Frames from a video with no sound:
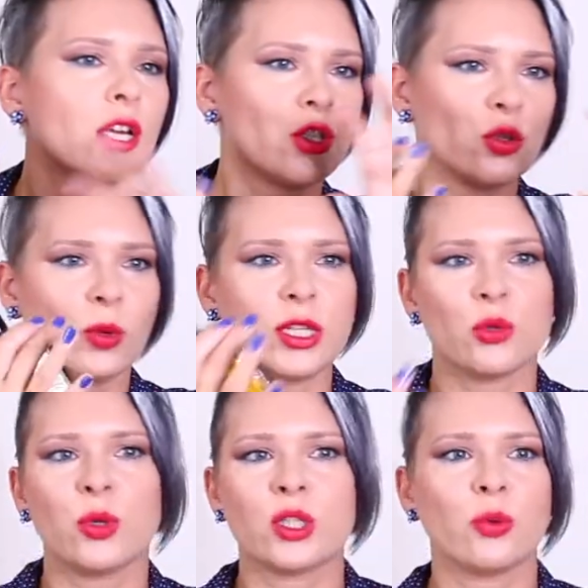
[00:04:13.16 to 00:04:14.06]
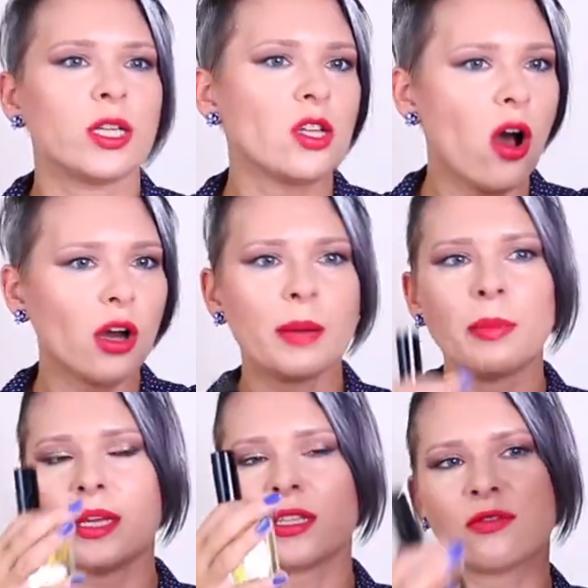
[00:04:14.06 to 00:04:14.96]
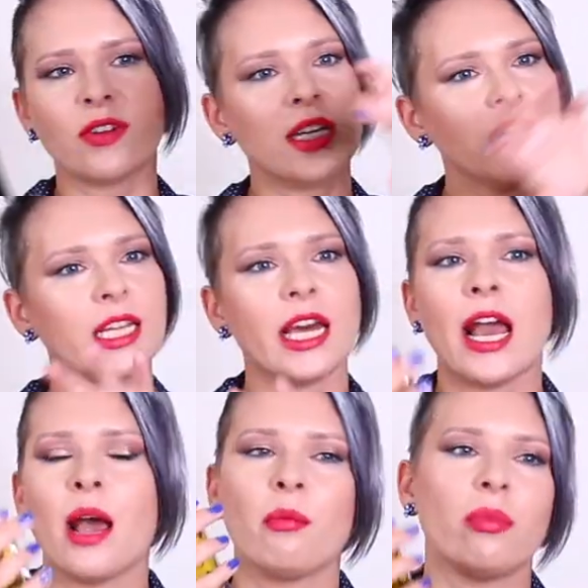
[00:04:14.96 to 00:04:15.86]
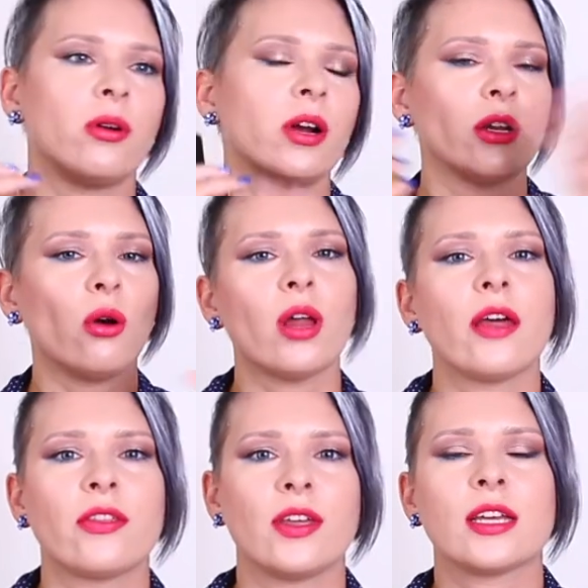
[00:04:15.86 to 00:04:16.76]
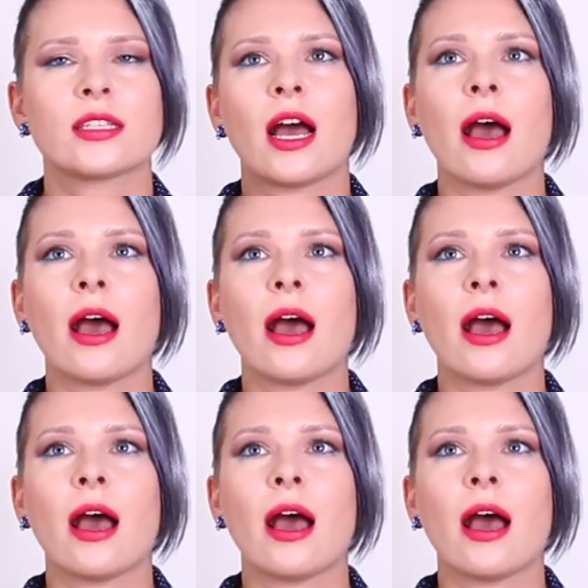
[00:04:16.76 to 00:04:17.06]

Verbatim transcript: sweet, sweet, sweet tonka beans, vanilla, amber, and all other things.